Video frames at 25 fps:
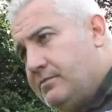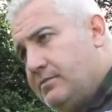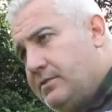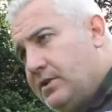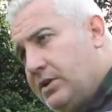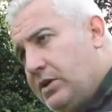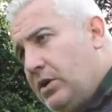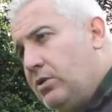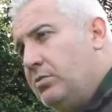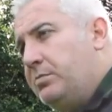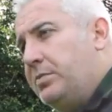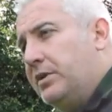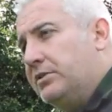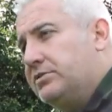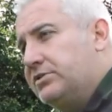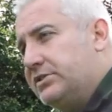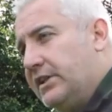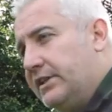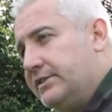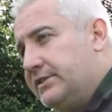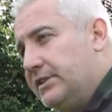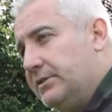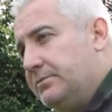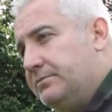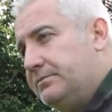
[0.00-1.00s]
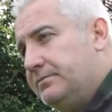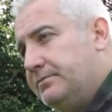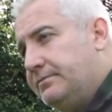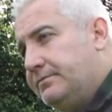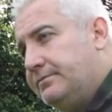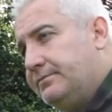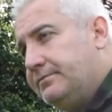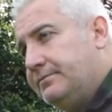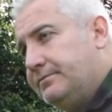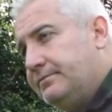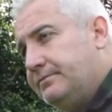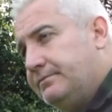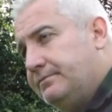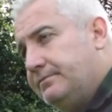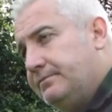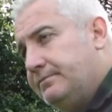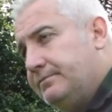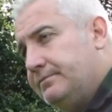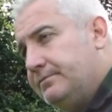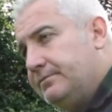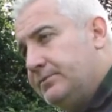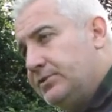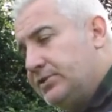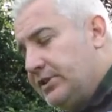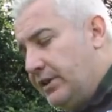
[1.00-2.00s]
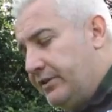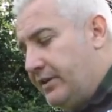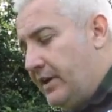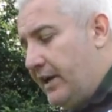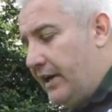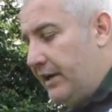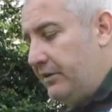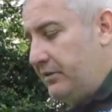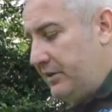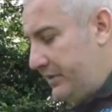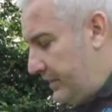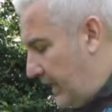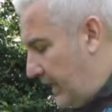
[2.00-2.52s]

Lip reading: goalpost setup. So now in